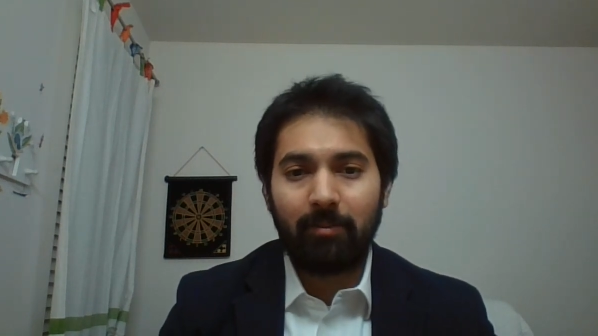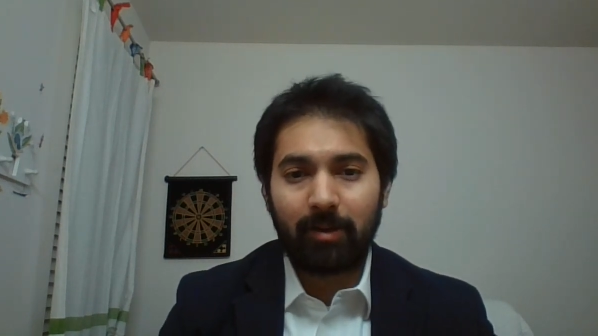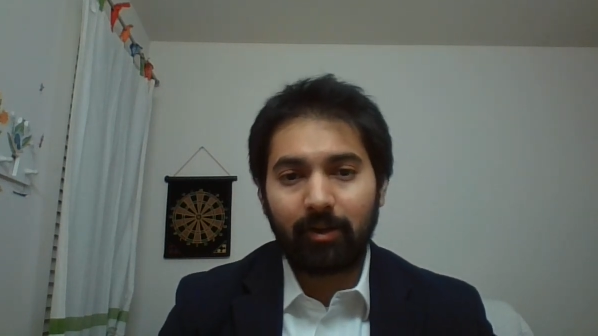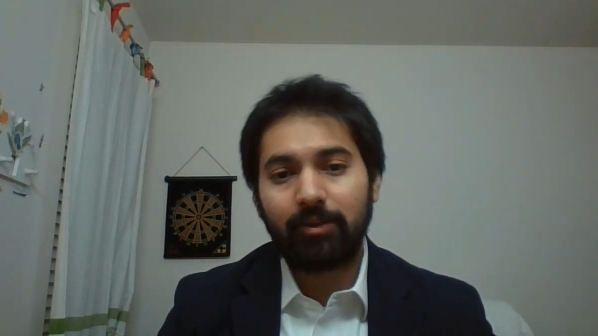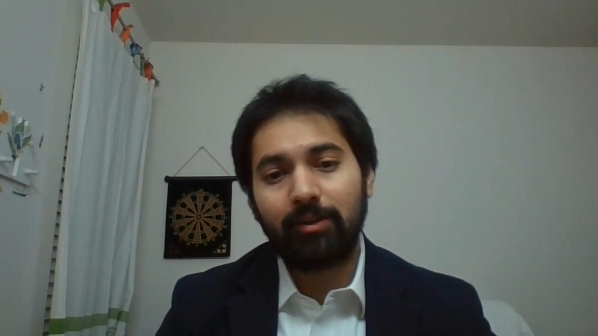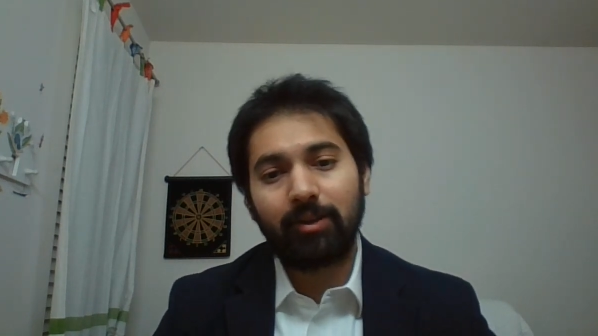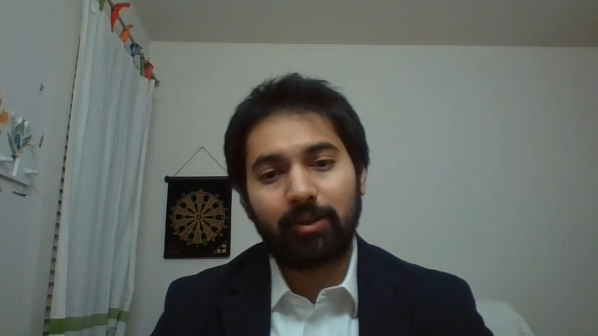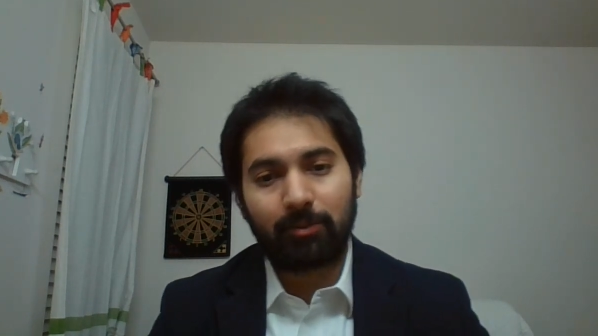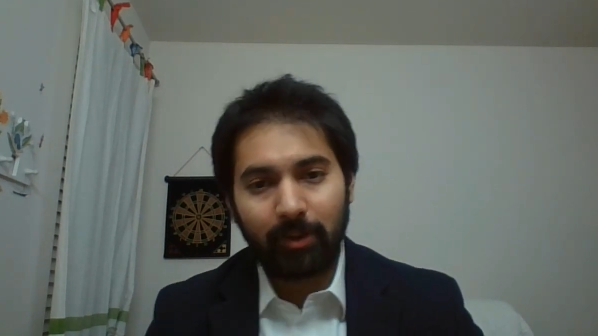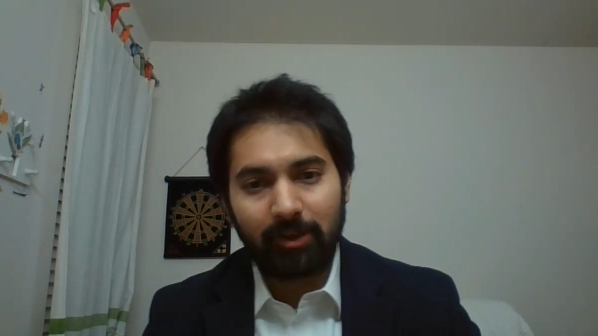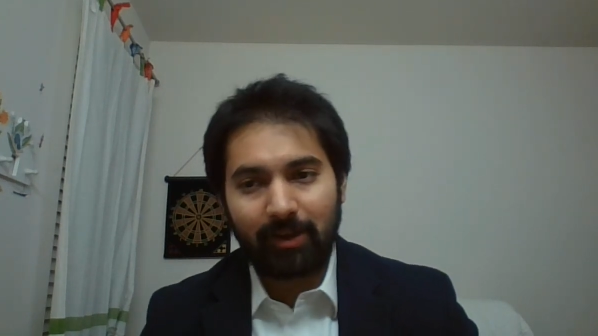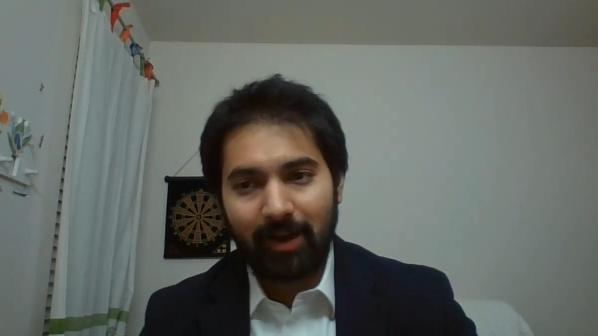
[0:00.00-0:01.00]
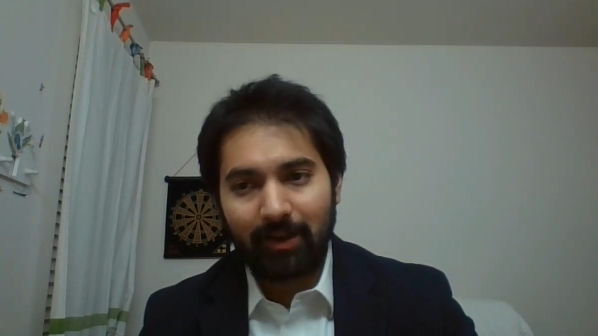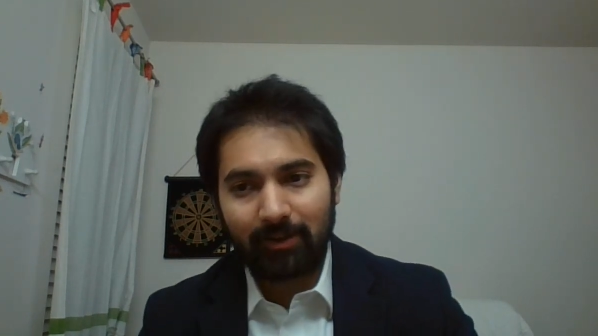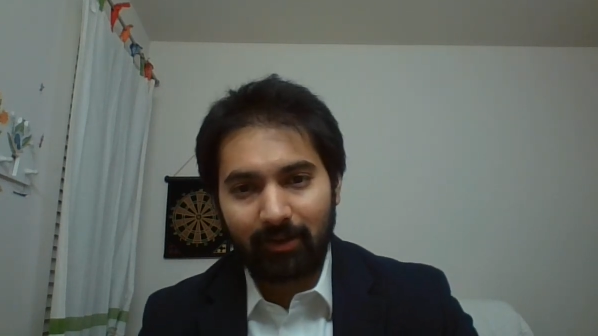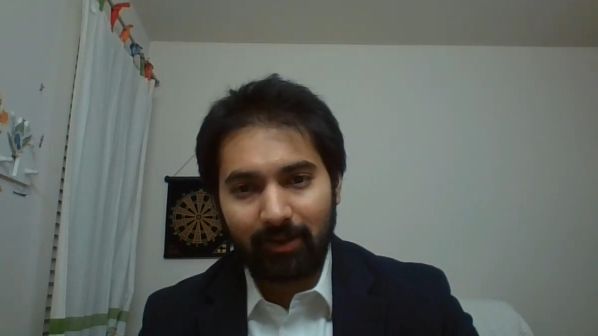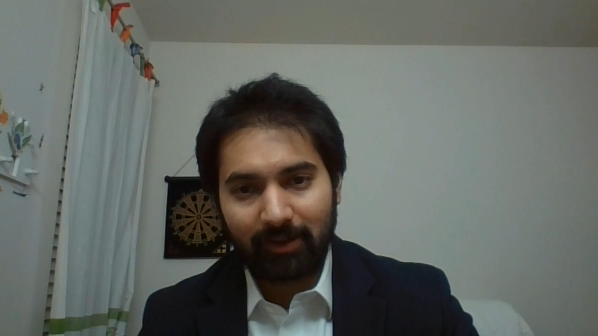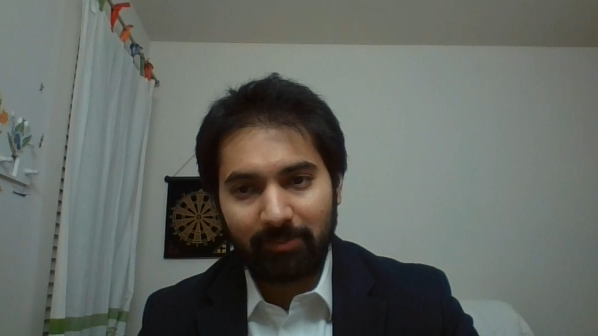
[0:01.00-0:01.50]
but also this rich
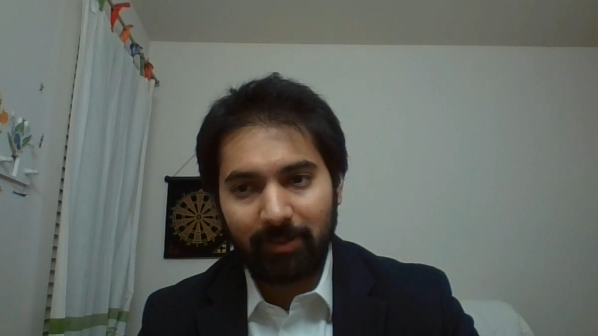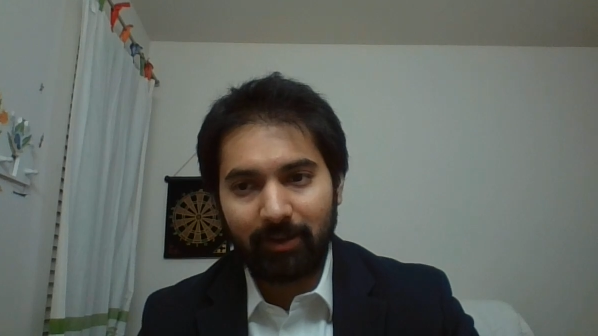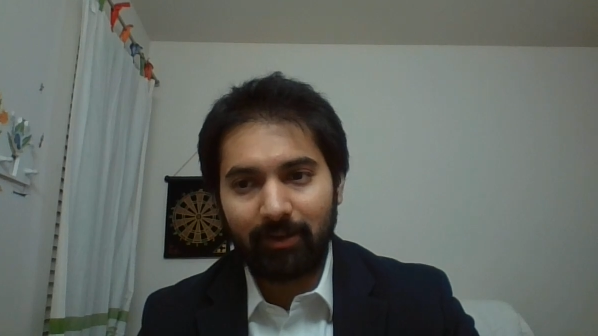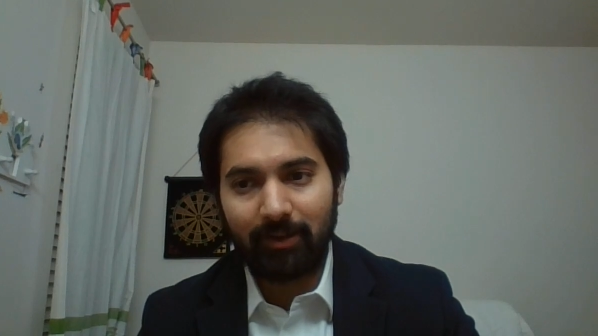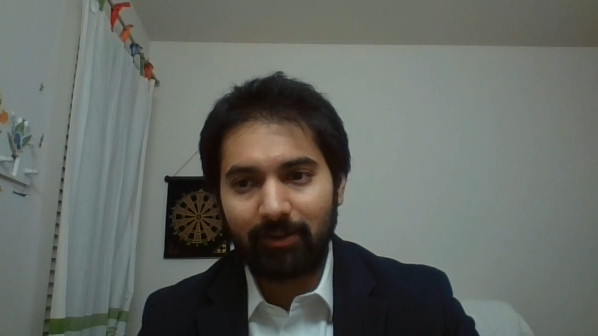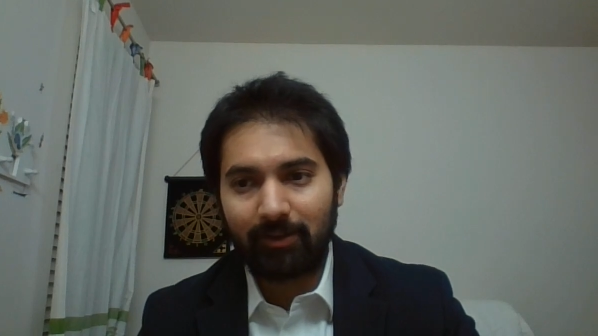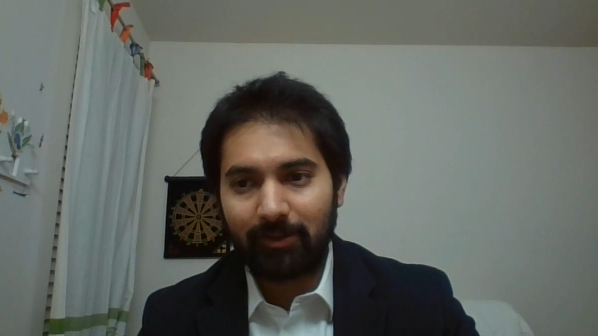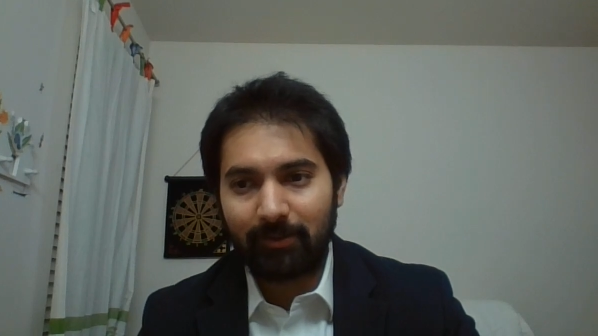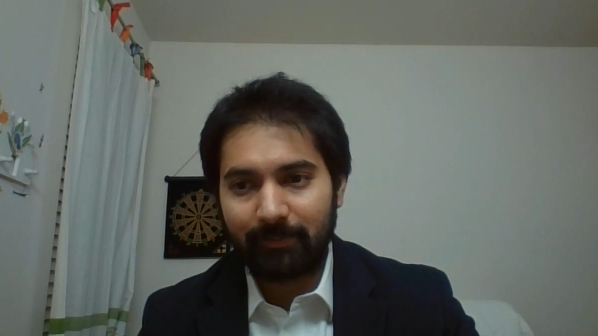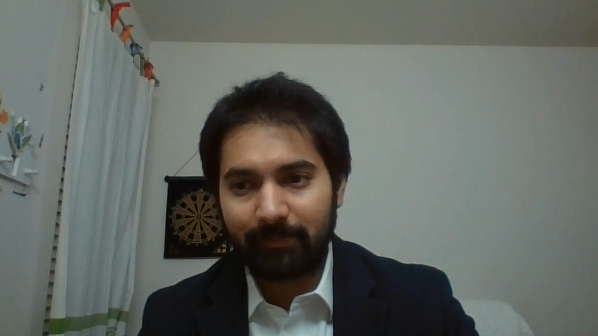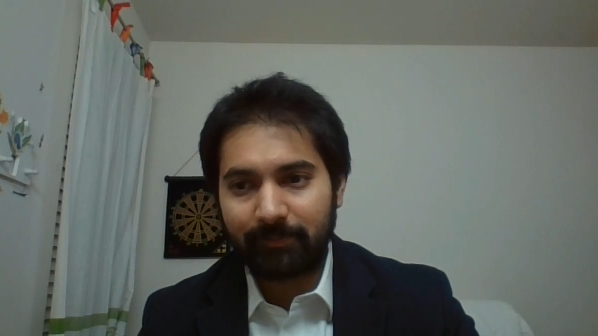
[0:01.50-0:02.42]
hands-on experience.